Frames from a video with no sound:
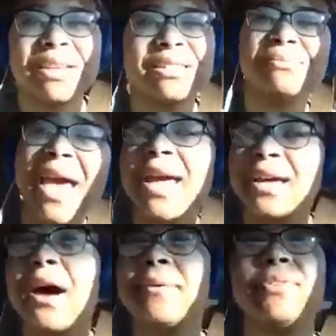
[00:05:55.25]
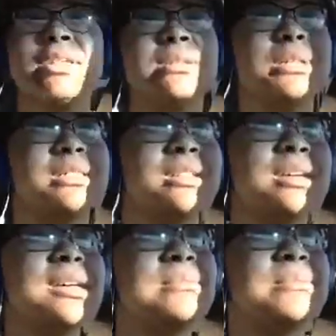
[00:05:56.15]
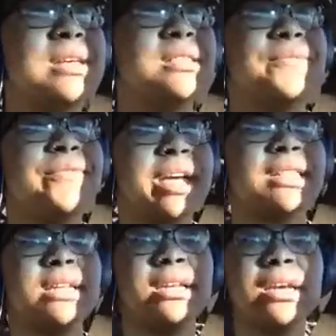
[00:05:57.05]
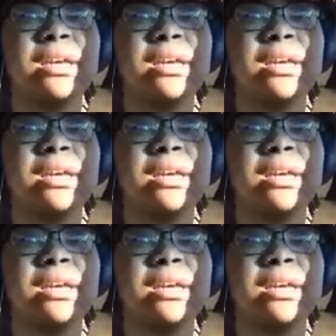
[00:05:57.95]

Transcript: It's bad, obviously, but it's good in the fact that,